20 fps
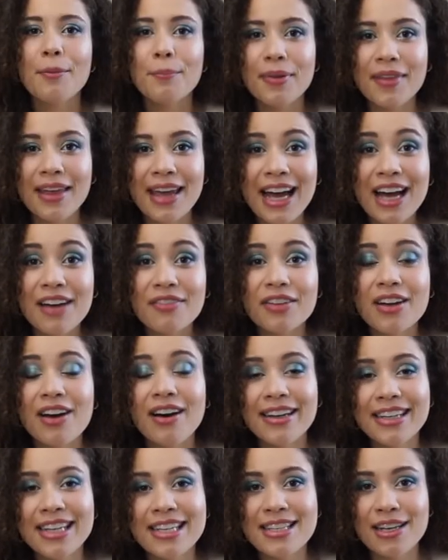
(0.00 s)
but they have
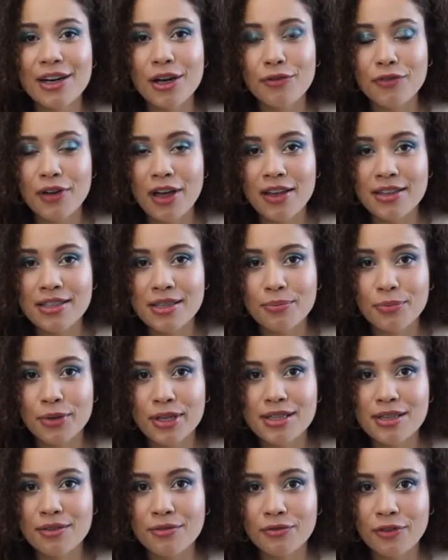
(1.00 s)
kindly sent over some
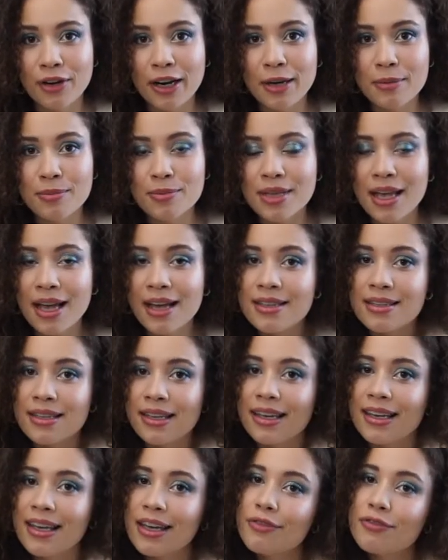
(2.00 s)
prints and frames as like
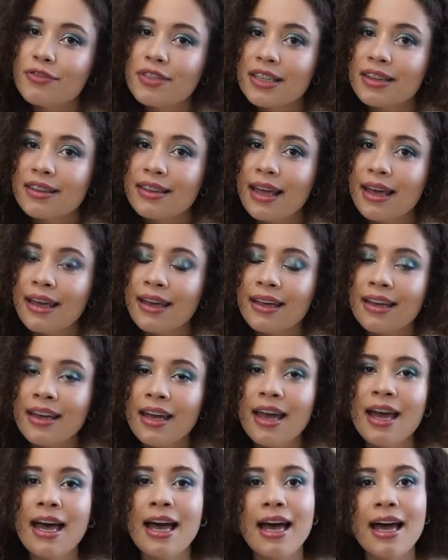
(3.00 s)
a gifted thing,
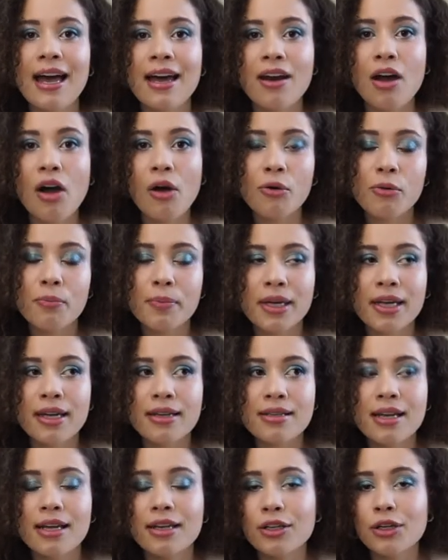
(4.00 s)
and I will be
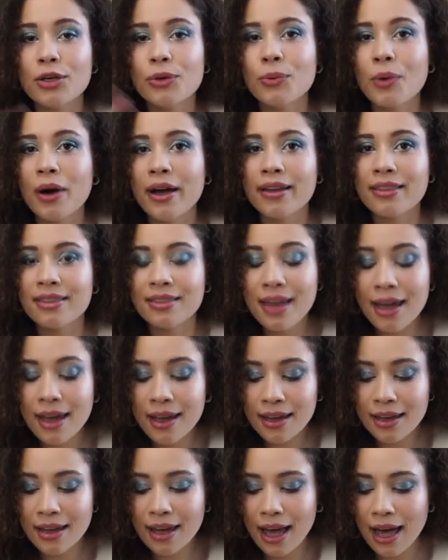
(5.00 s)
telling you what I
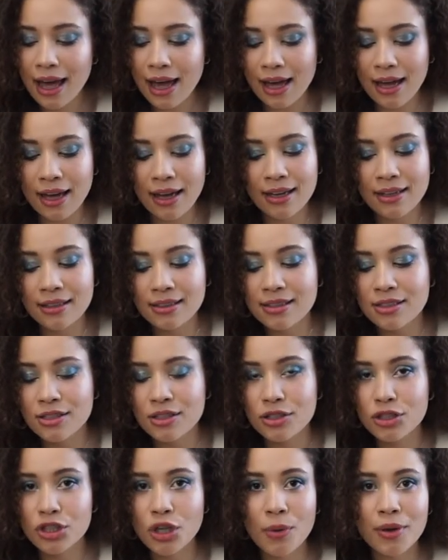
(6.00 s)
think and
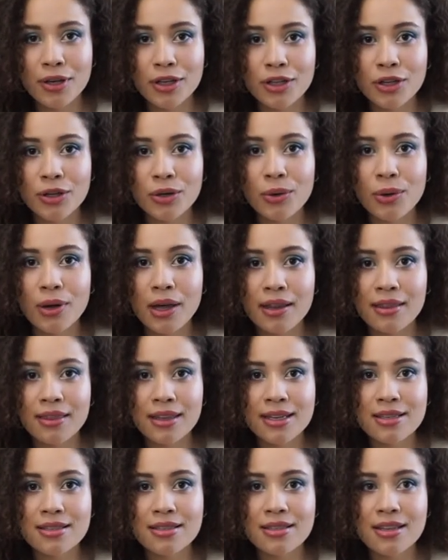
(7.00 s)
showing you
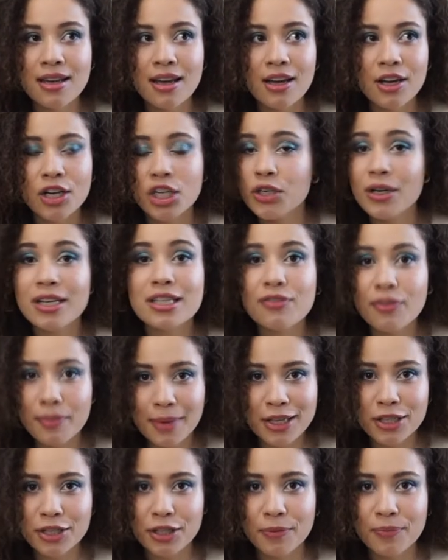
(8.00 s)
this
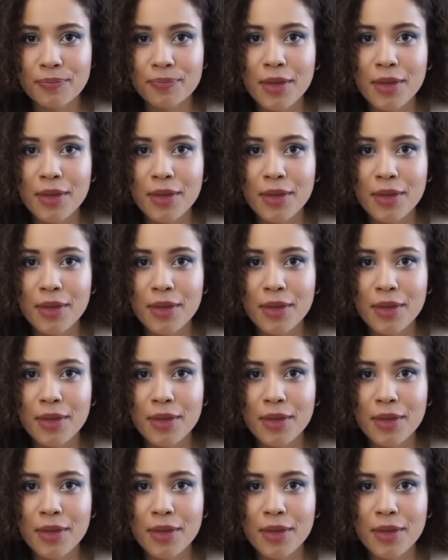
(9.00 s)
transformation.